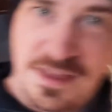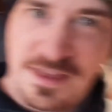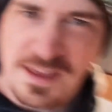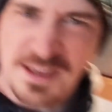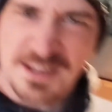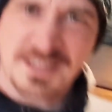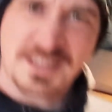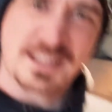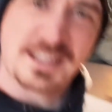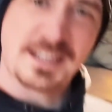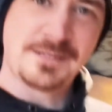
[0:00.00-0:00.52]

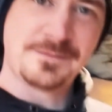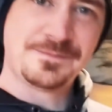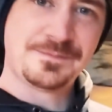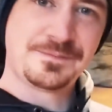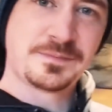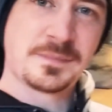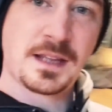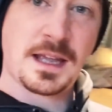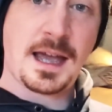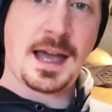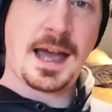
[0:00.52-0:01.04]
there's that.
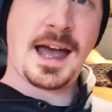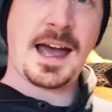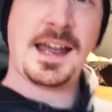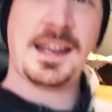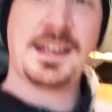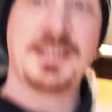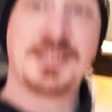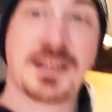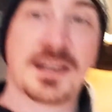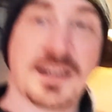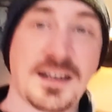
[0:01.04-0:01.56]

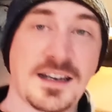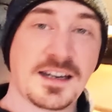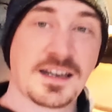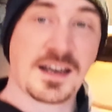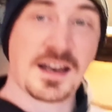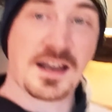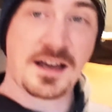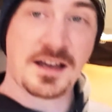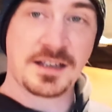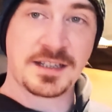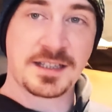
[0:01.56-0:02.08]
And
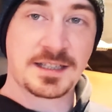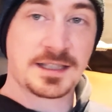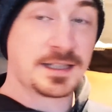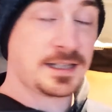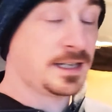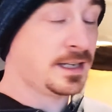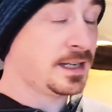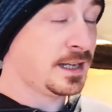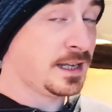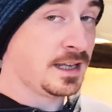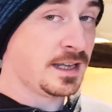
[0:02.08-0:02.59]
last,
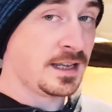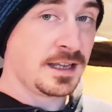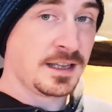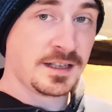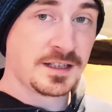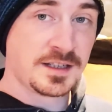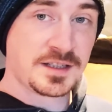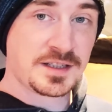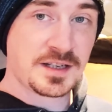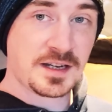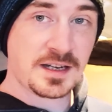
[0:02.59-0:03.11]

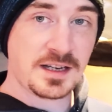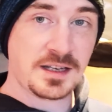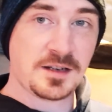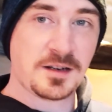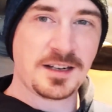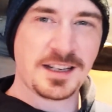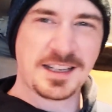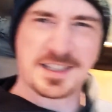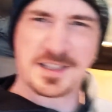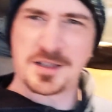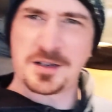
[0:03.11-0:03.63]
certainly not
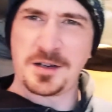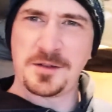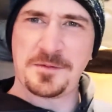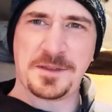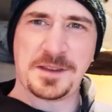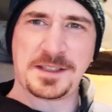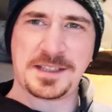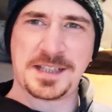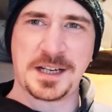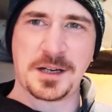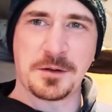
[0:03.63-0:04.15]
least, sorry for
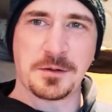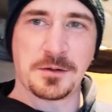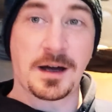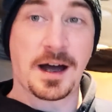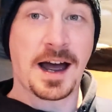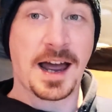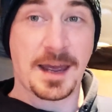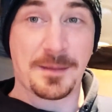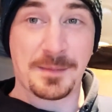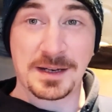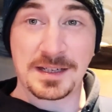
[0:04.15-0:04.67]
the tilt.
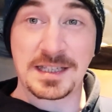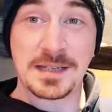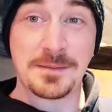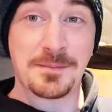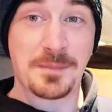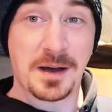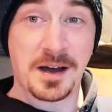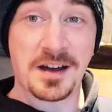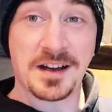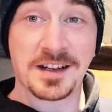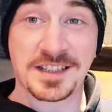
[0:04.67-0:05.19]
I am actually
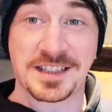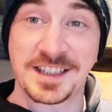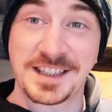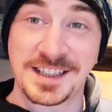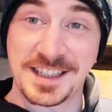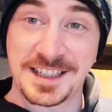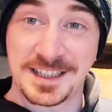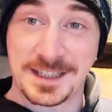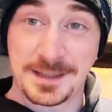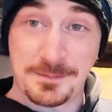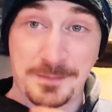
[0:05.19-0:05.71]
parked like
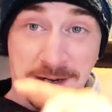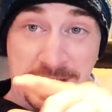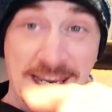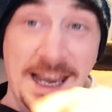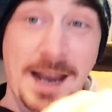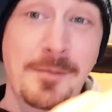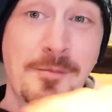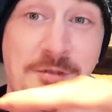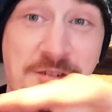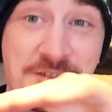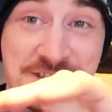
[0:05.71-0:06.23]
this. My
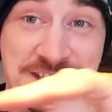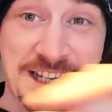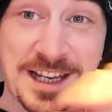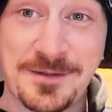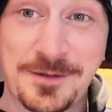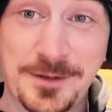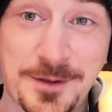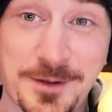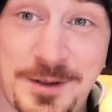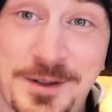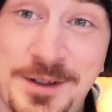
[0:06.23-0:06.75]
camera is
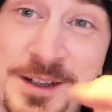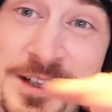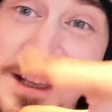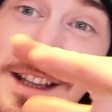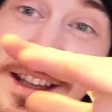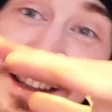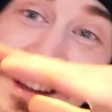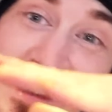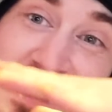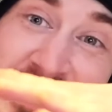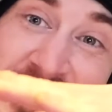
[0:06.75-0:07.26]
level.
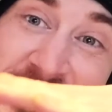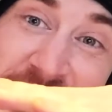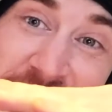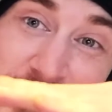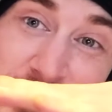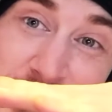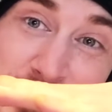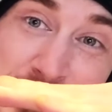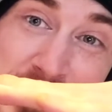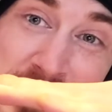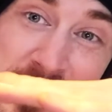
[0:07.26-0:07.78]
This is
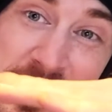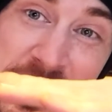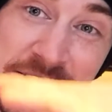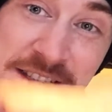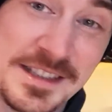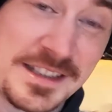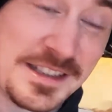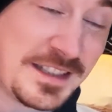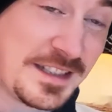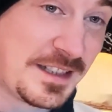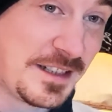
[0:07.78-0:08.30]
how I
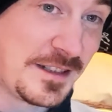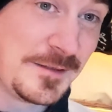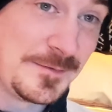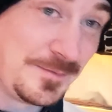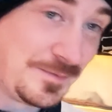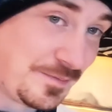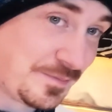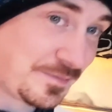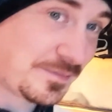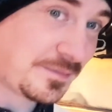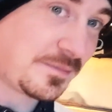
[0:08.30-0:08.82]
parked. So,
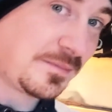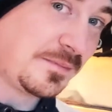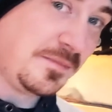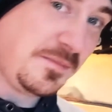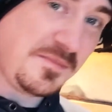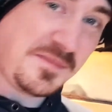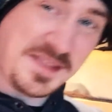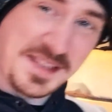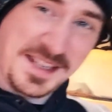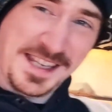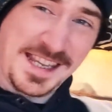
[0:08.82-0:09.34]

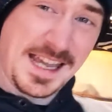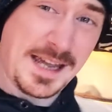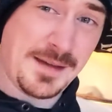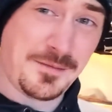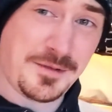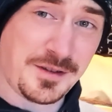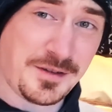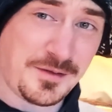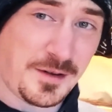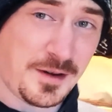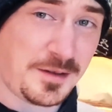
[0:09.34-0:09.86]

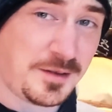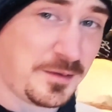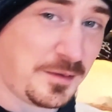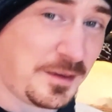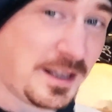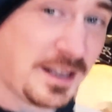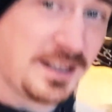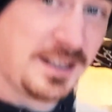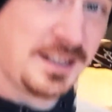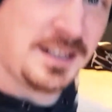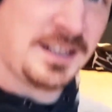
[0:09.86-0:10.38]
camera of the road and
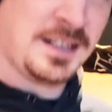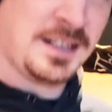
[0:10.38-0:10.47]
all that.